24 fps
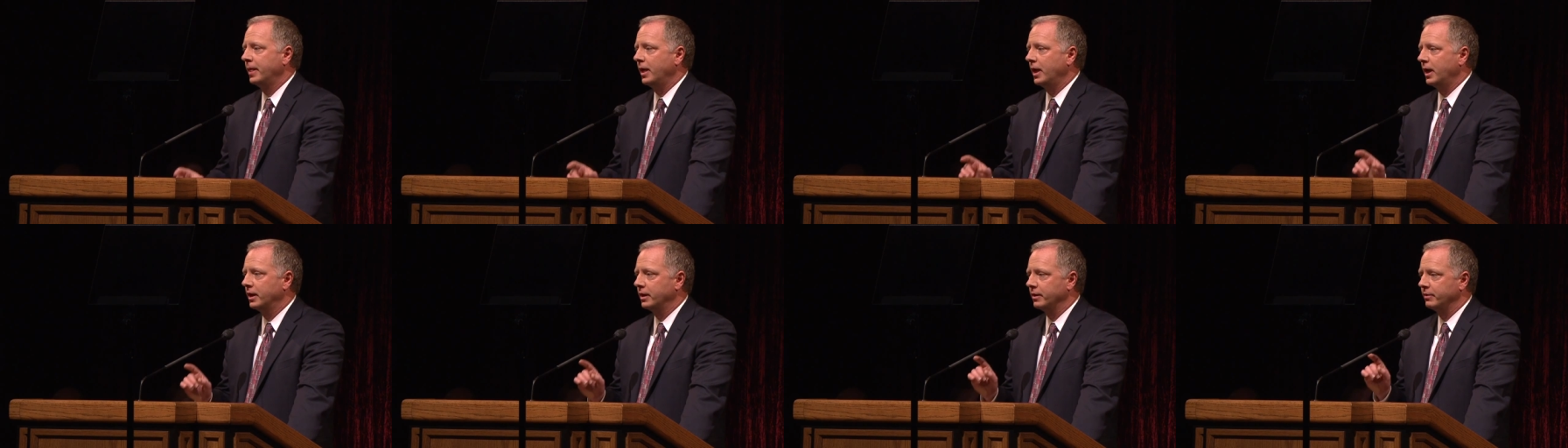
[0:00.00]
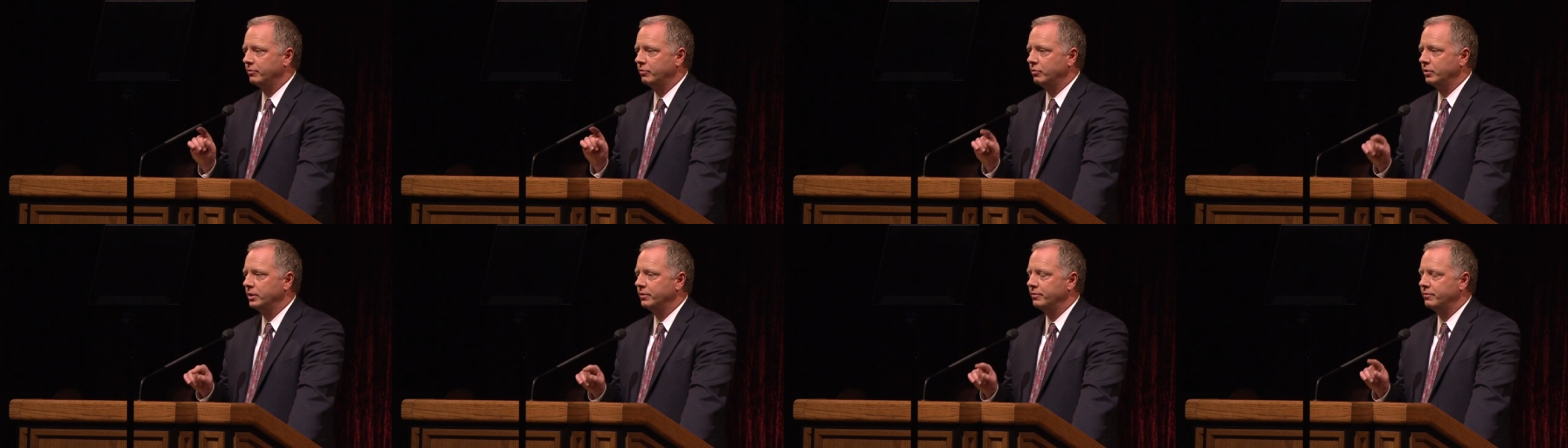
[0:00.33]
And
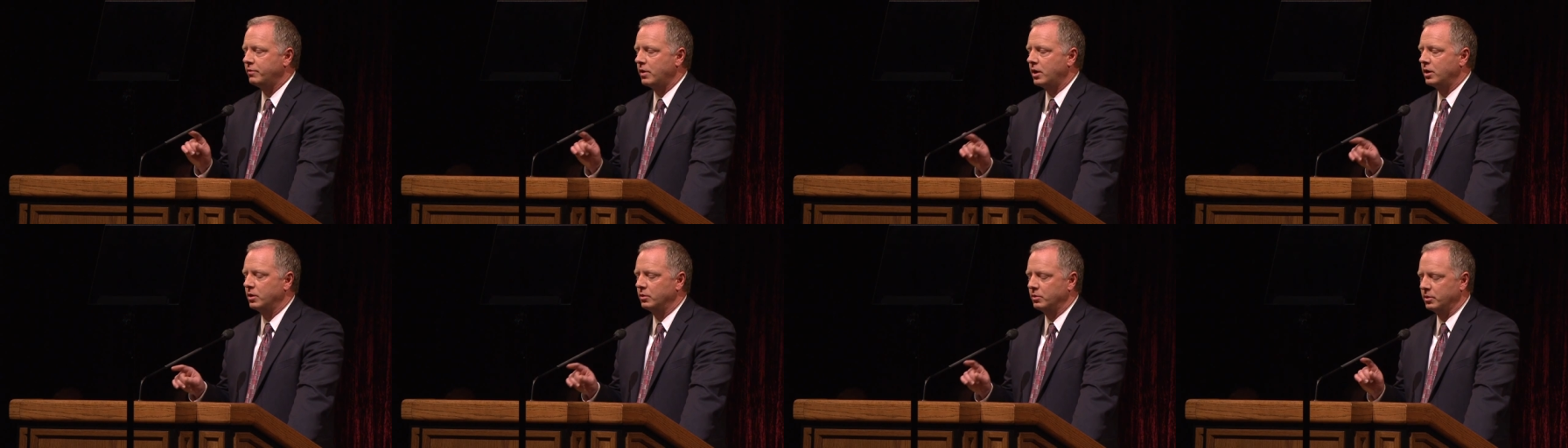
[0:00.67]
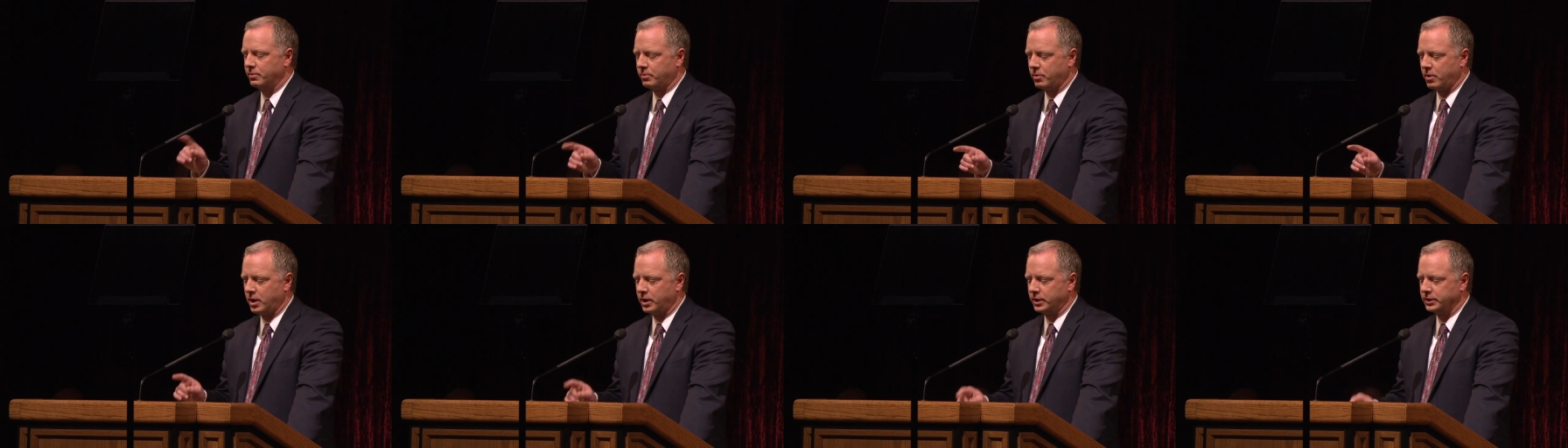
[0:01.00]
if we follow a
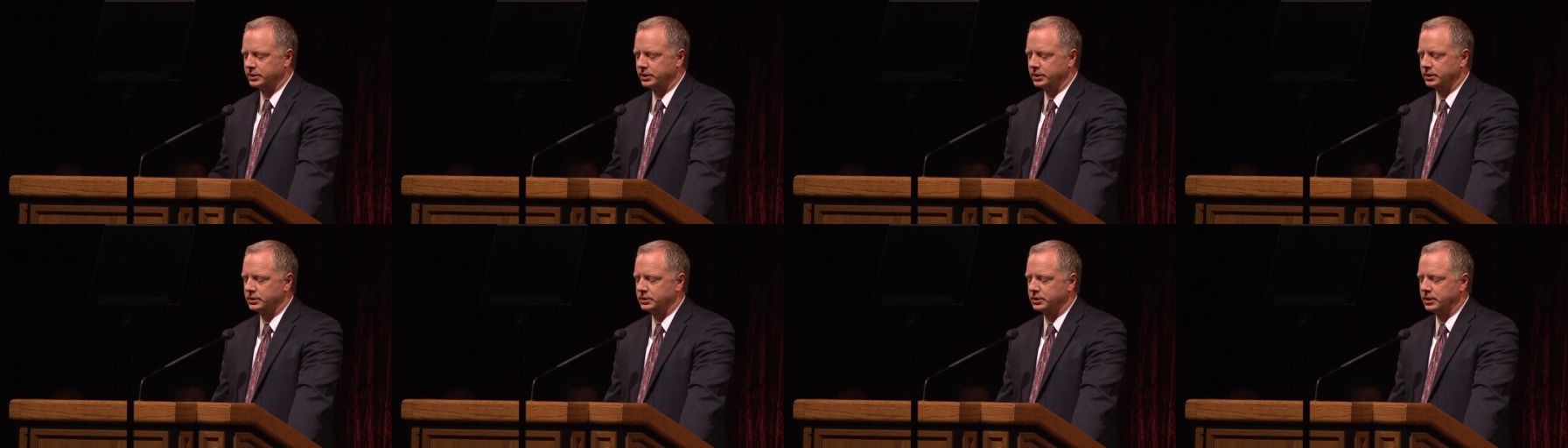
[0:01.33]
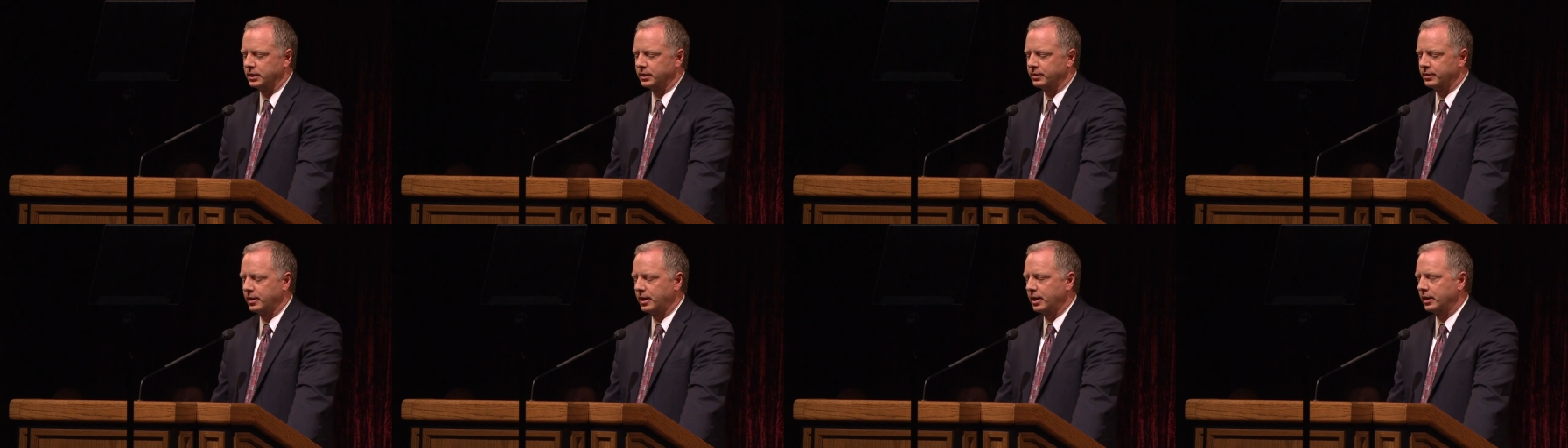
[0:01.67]
process
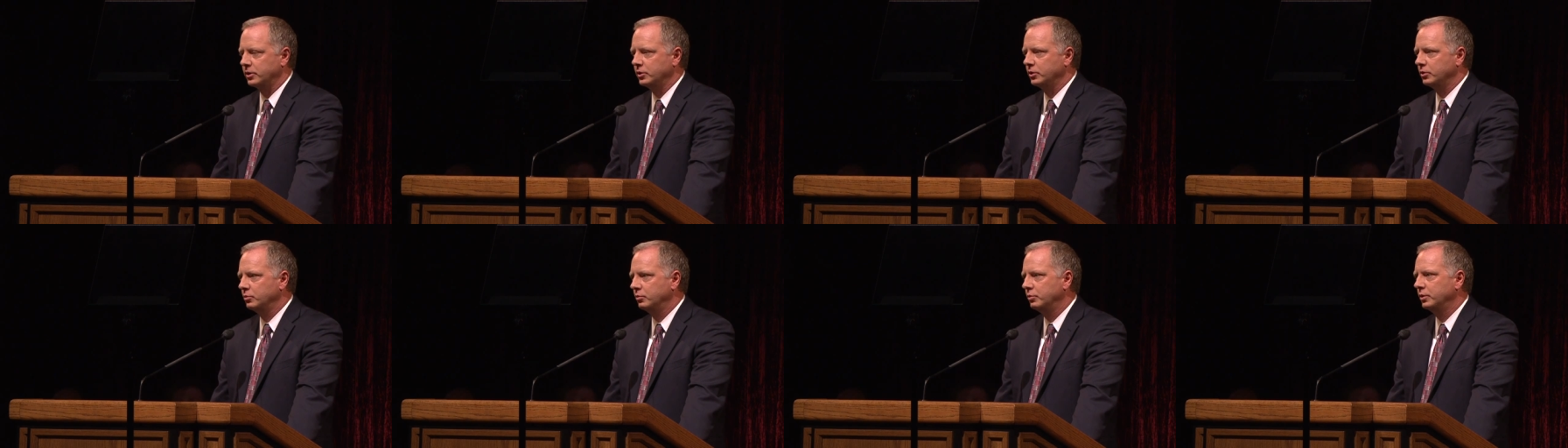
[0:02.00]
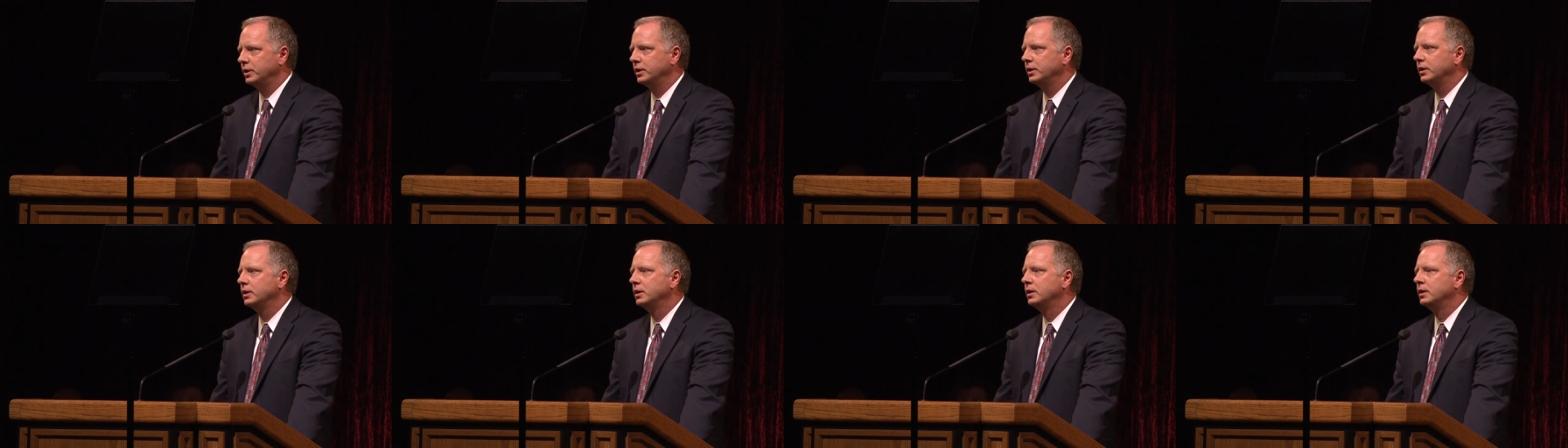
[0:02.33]
like that, could
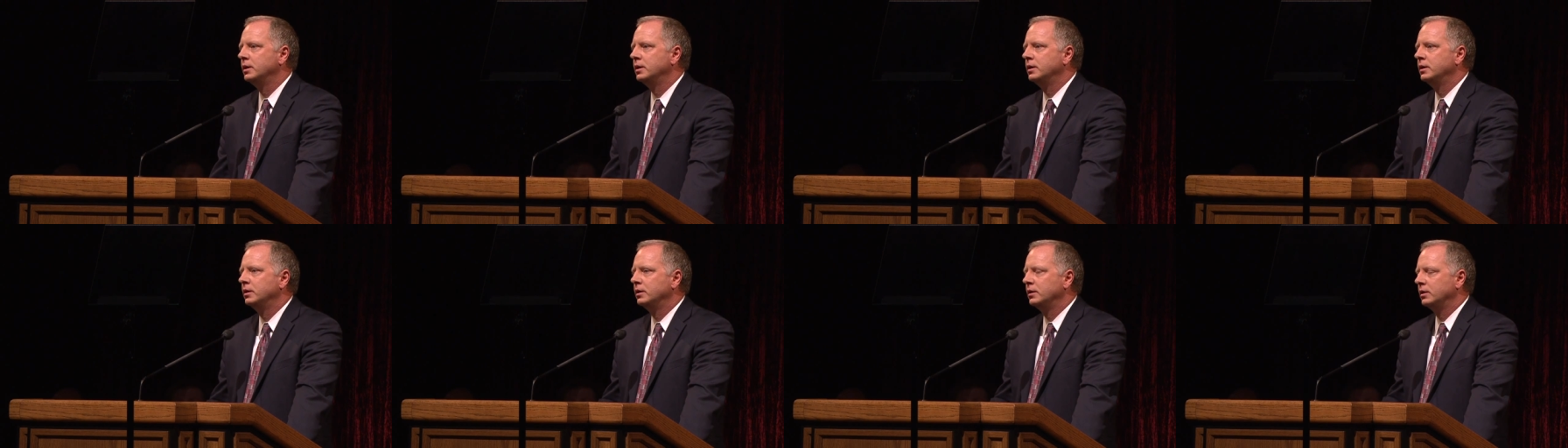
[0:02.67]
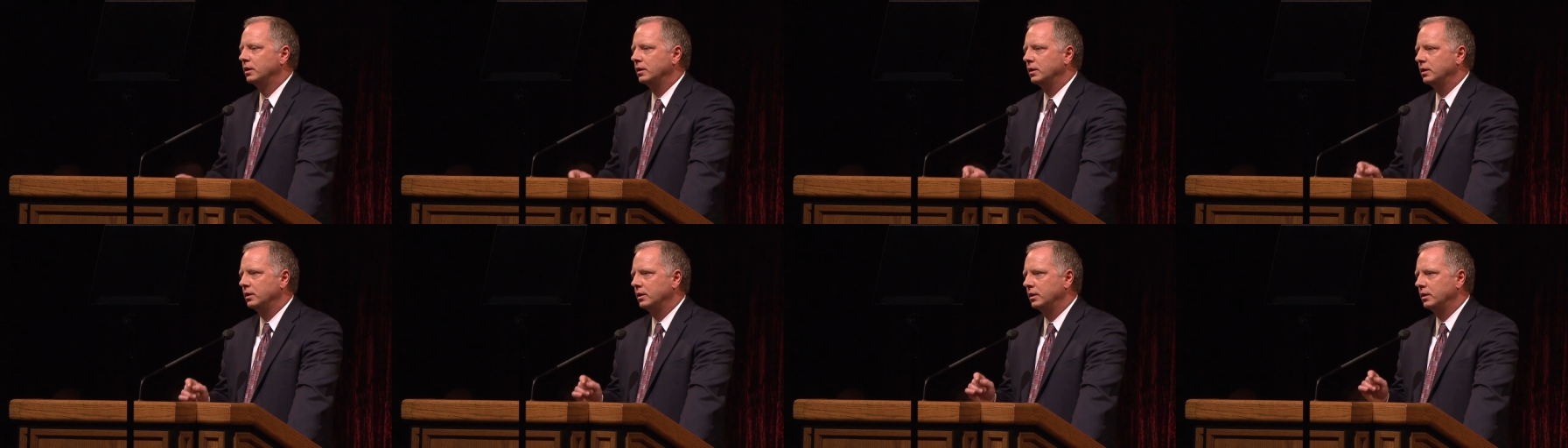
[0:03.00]
we
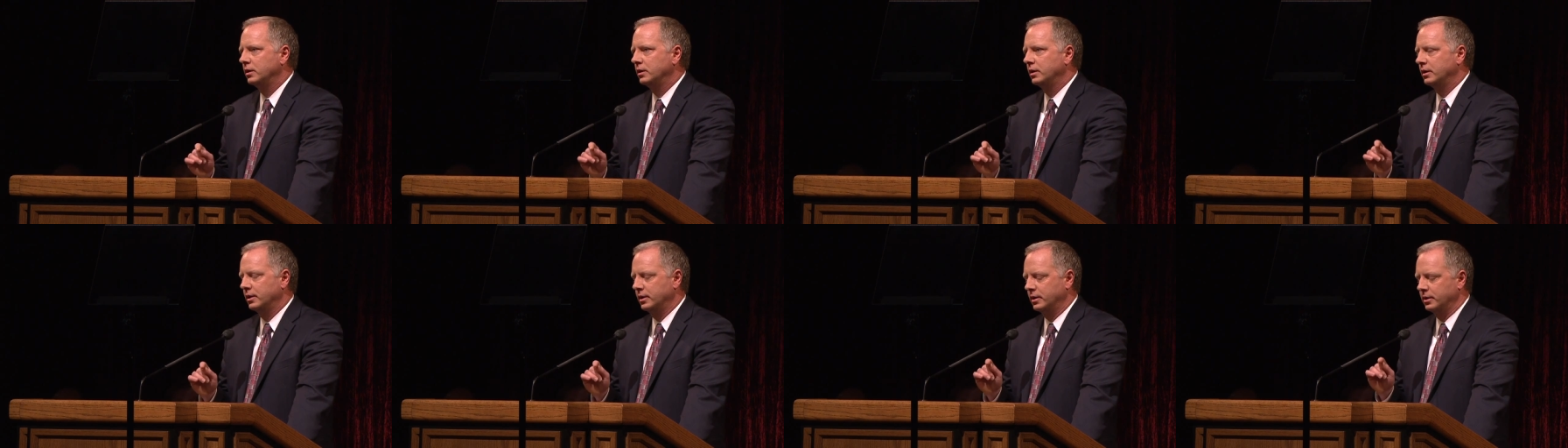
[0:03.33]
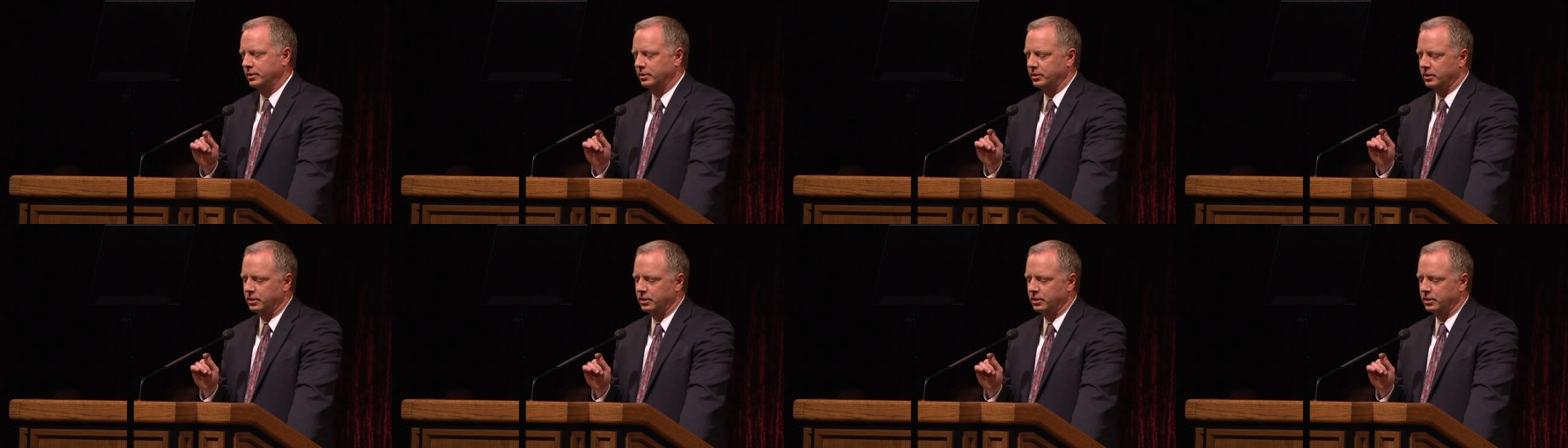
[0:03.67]
uh,